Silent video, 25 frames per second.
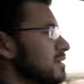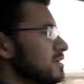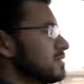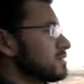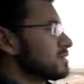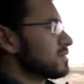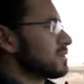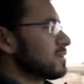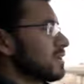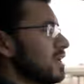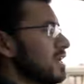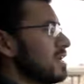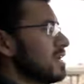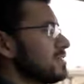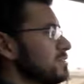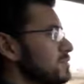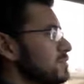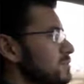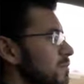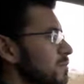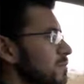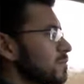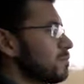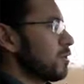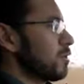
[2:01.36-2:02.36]
So as
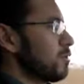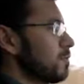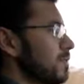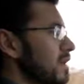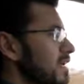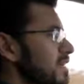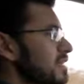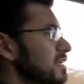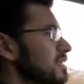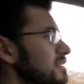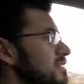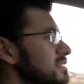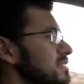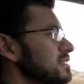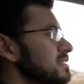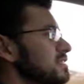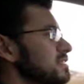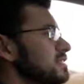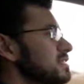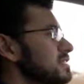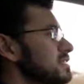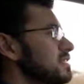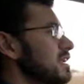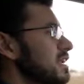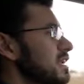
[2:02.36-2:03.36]
ProPILOT Assist
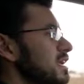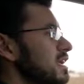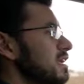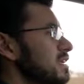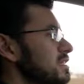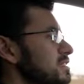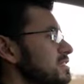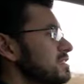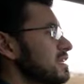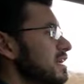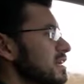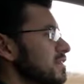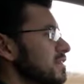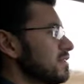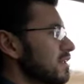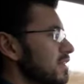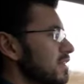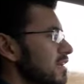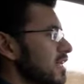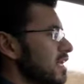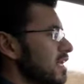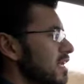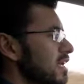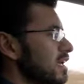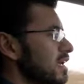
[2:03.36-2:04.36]
is taking us down the
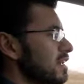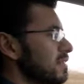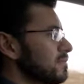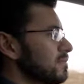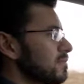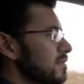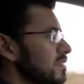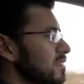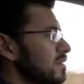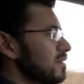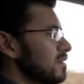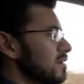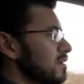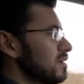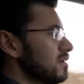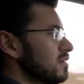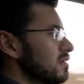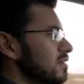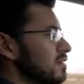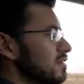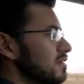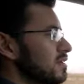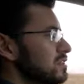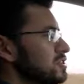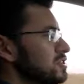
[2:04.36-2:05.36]
lane,
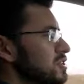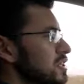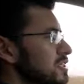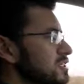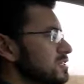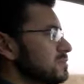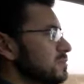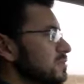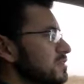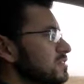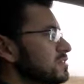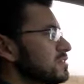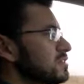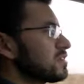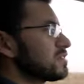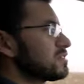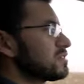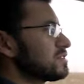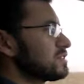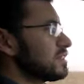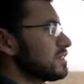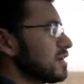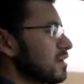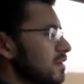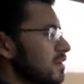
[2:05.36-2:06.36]
the adjustments are
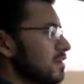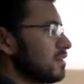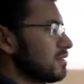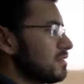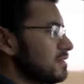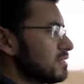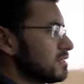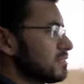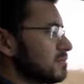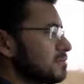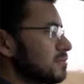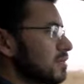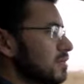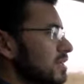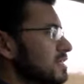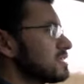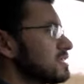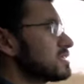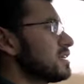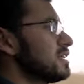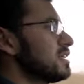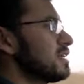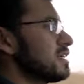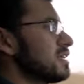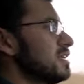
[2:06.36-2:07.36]
subtle, but
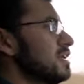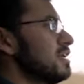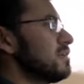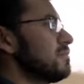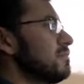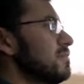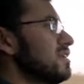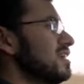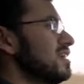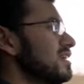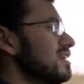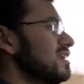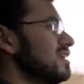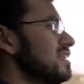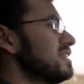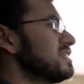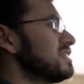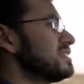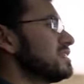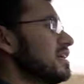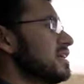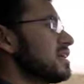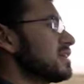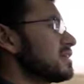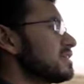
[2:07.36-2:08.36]
it's going to keep me in the
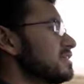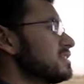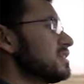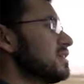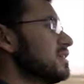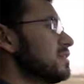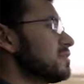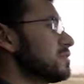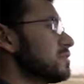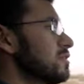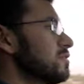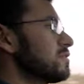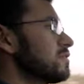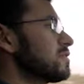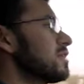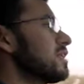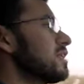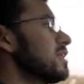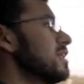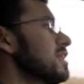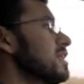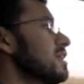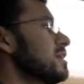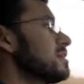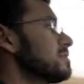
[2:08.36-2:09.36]
exact center of the
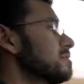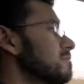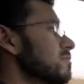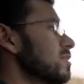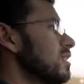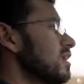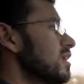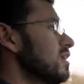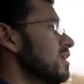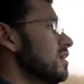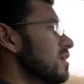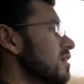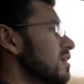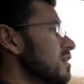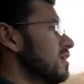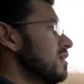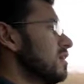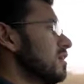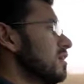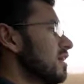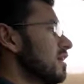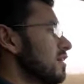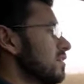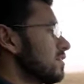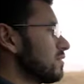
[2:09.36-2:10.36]
lane.
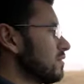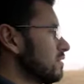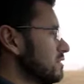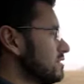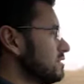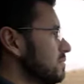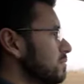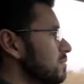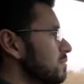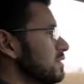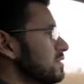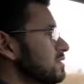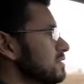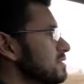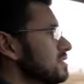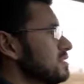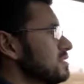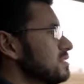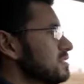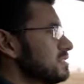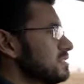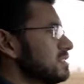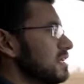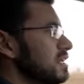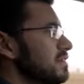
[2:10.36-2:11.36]
Now there is
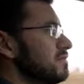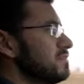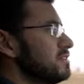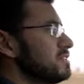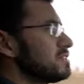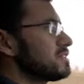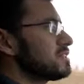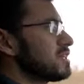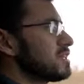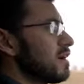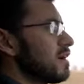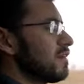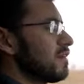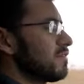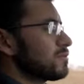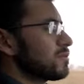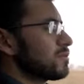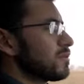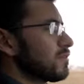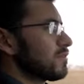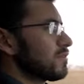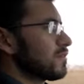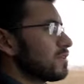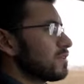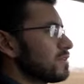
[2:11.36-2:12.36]
built-in safety
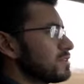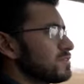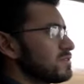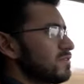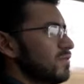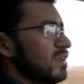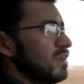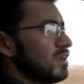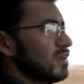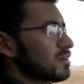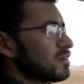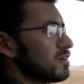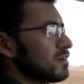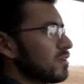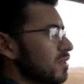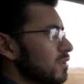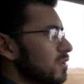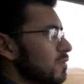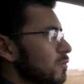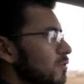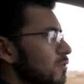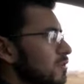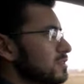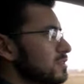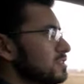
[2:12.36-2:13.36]
software for this vehicle
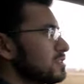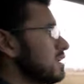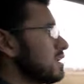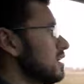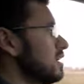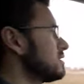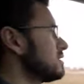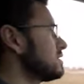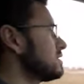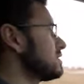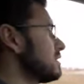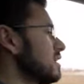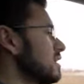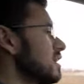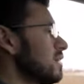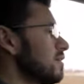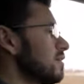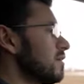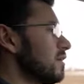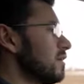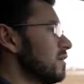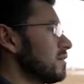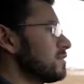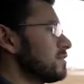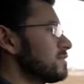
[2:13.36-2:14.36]
in worst case
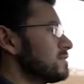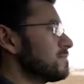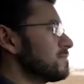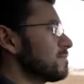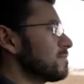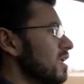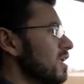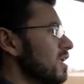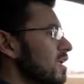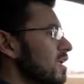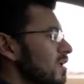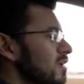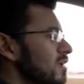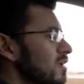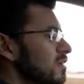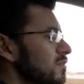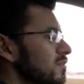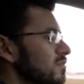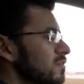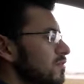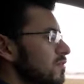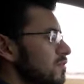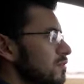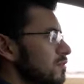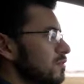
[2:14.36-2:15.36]
scenarios.
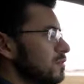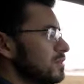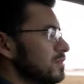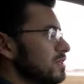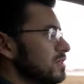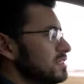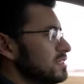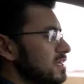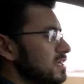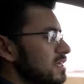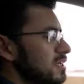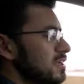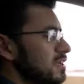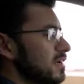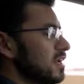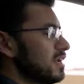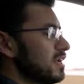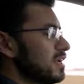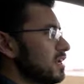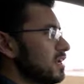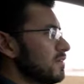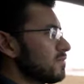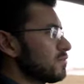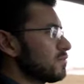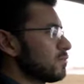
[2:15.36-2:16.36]
If you were to take your
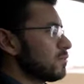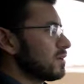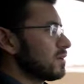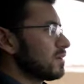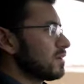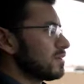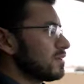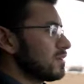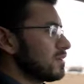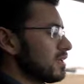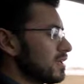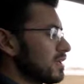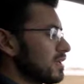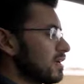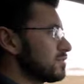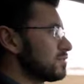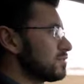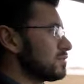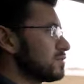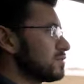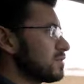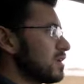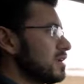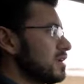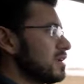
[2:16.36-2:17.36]
hand off the wheel like I'll
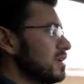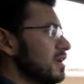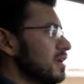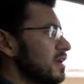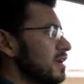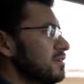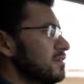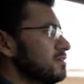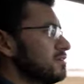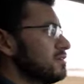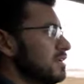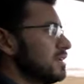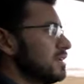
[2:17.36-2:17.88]
do right now,